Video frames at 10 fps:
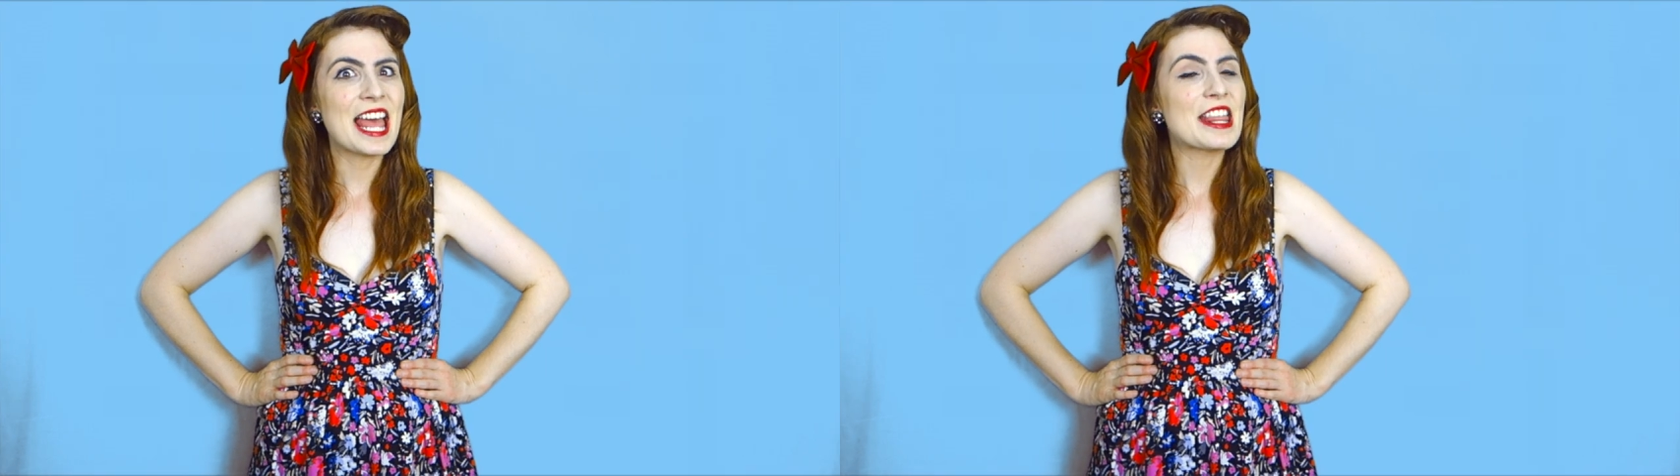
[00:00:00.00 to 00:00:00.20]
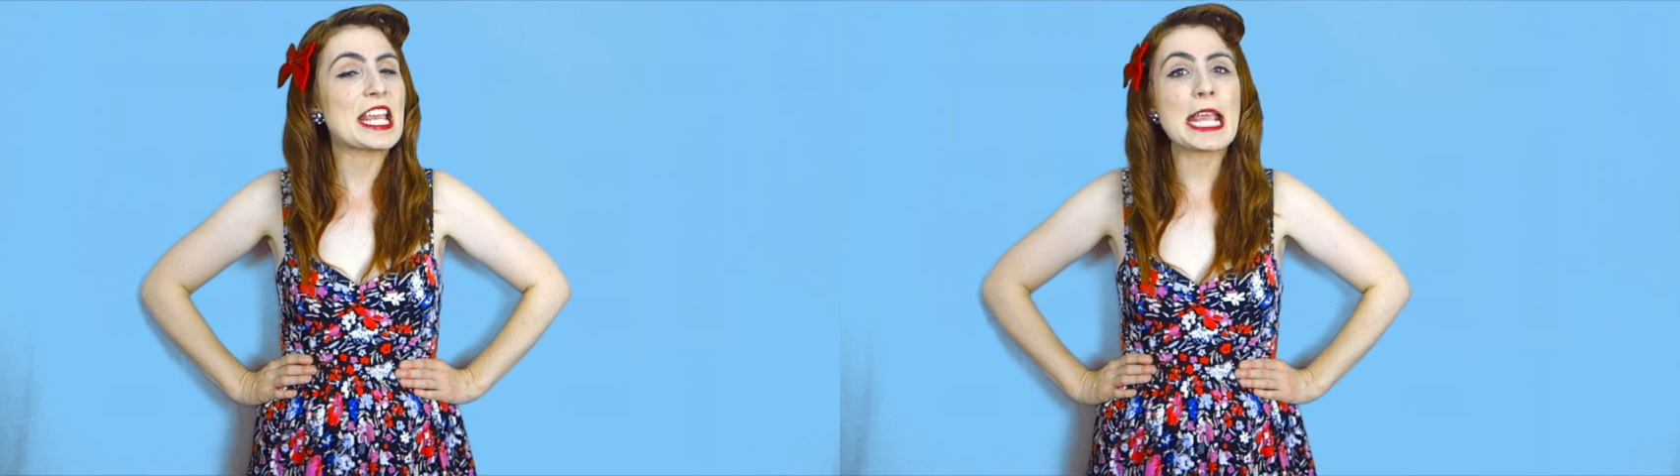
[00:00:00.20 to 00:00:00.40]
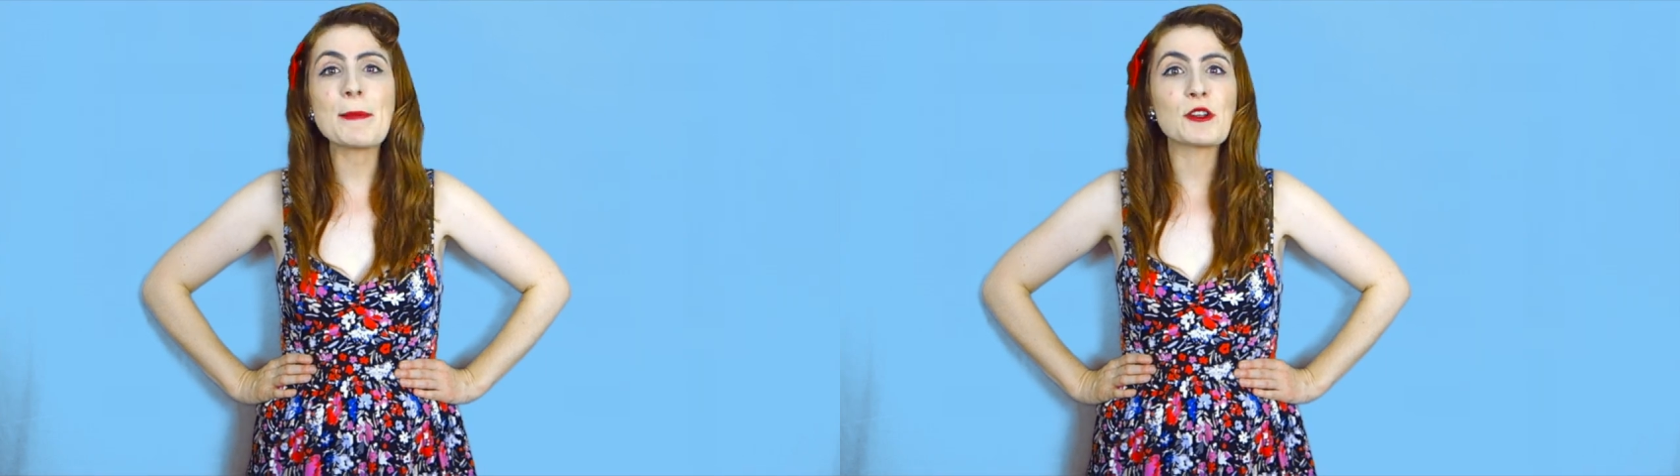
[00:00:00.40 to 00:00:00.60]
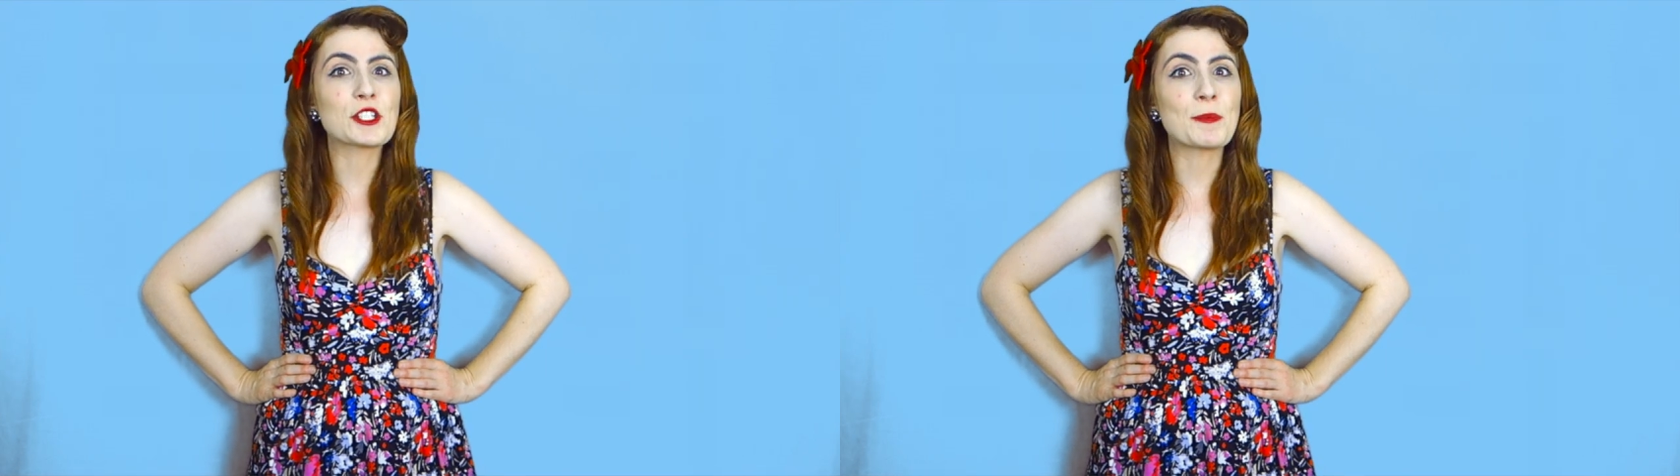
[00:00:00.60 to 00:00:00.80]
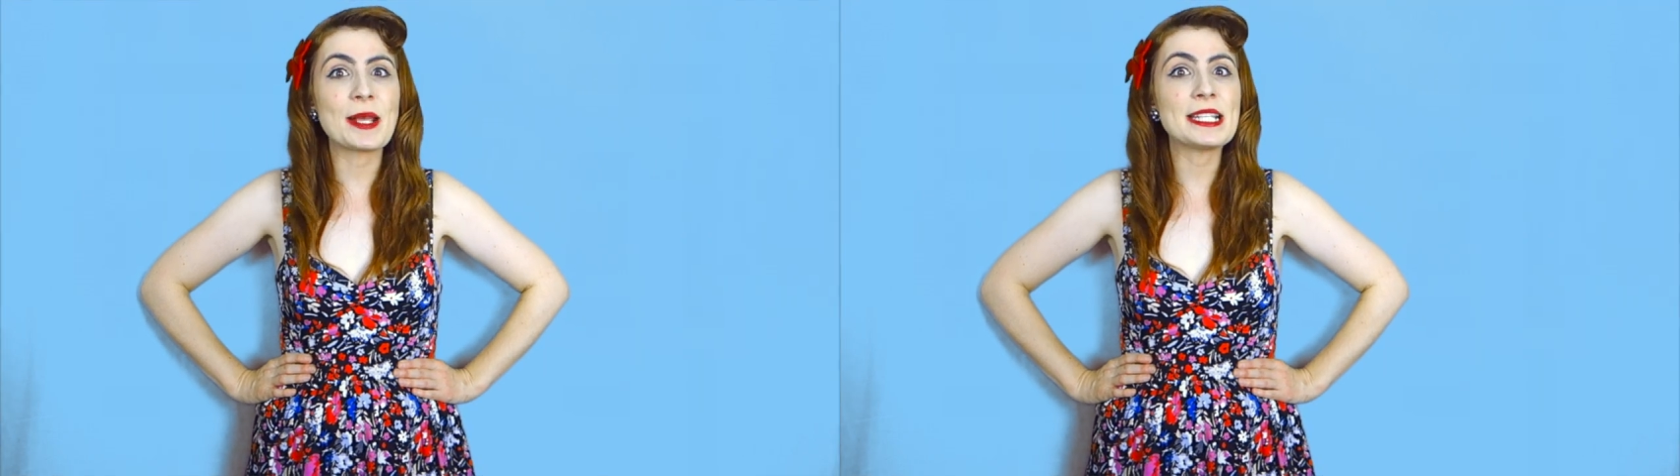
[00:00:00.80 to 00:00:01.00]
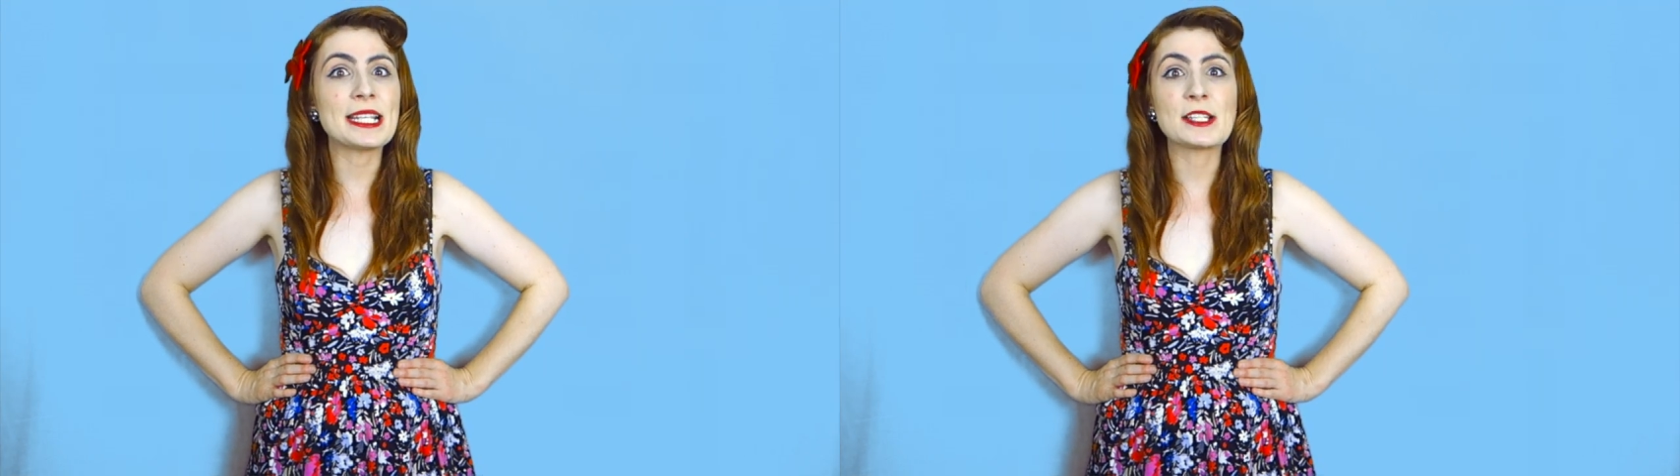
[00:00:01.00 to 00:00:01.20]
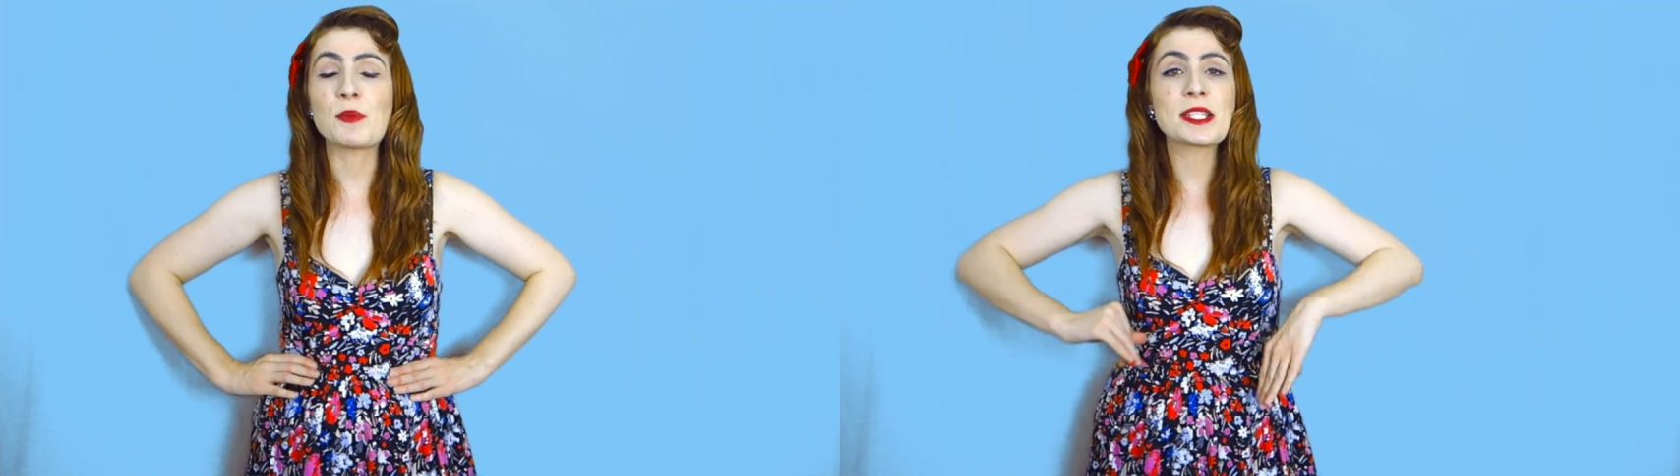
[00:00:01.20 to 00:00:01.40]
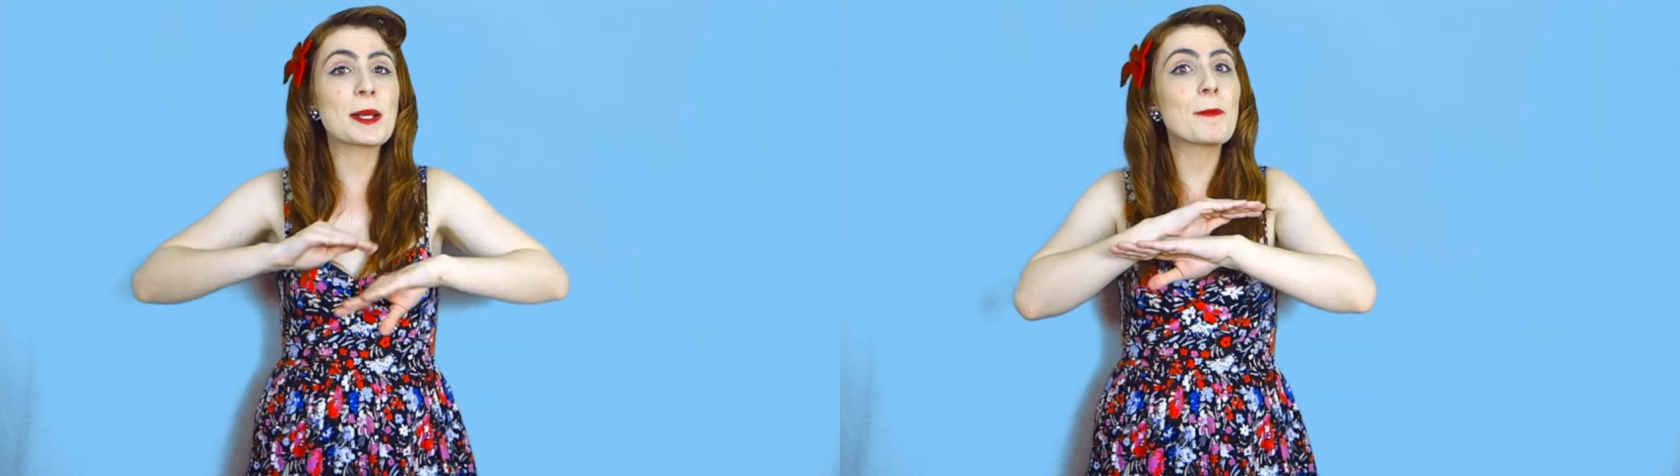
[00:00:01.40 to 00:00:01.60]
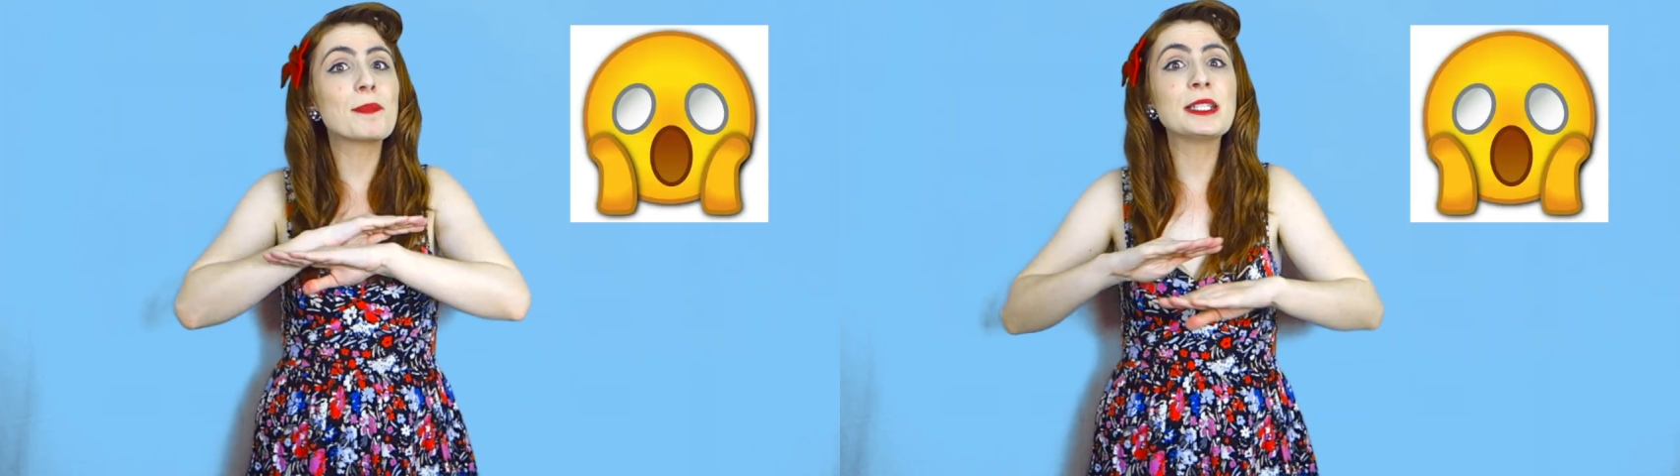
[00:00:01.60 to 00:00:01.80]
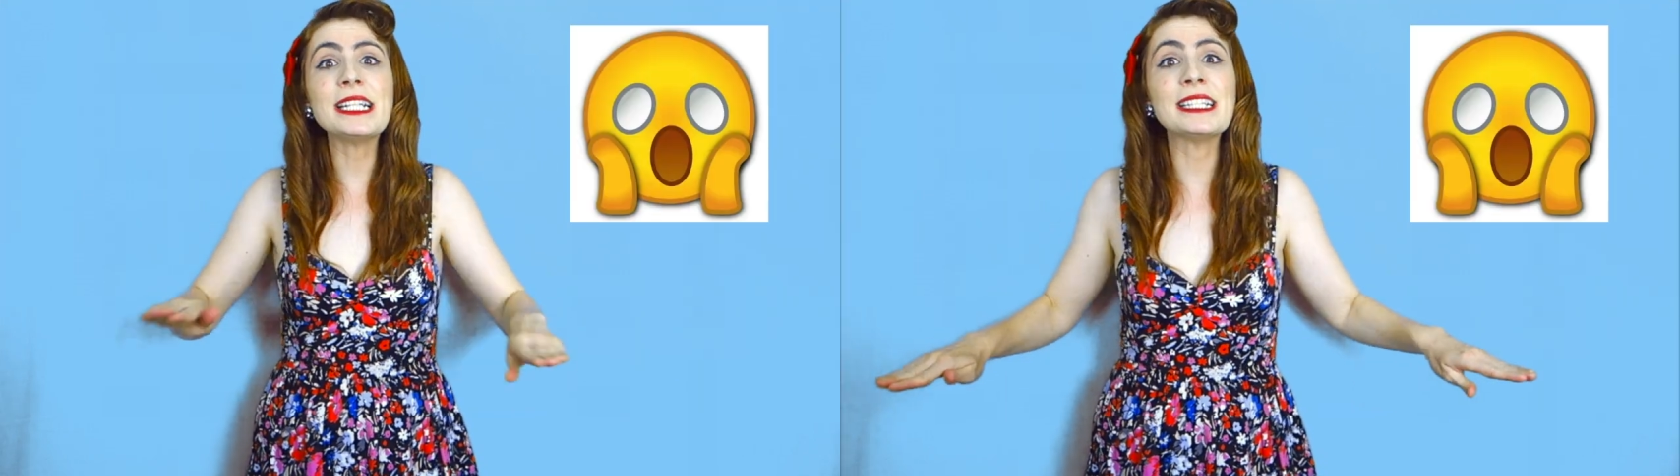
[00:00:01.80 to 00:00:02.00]
the emo species was
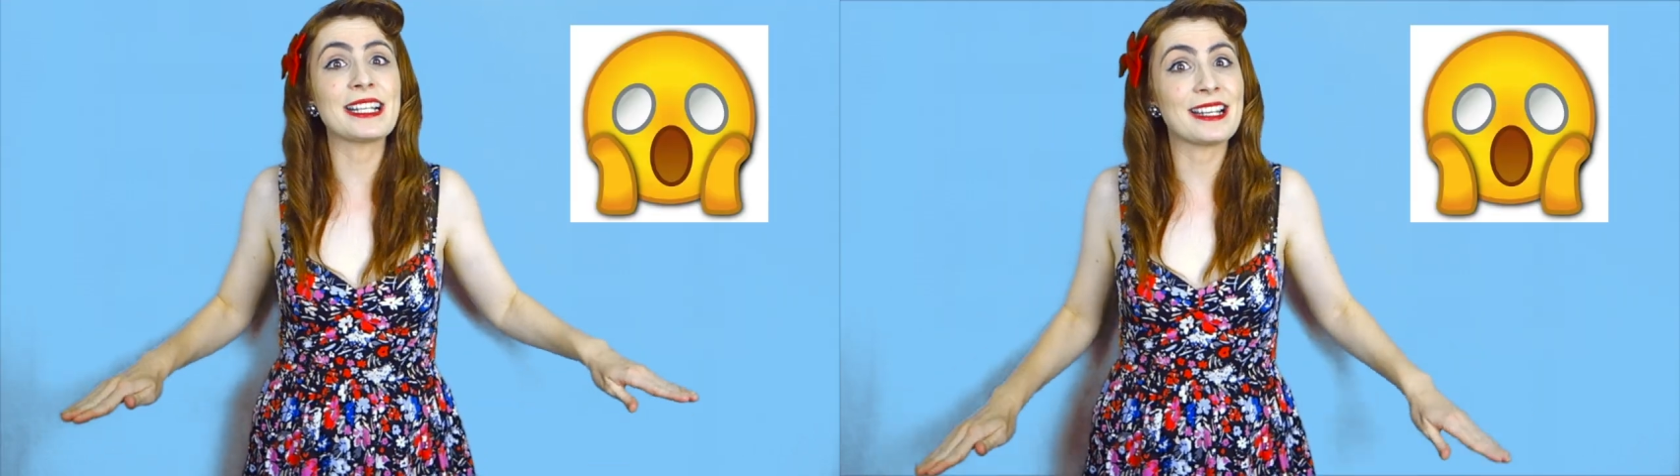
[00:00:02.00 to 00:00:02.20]
completely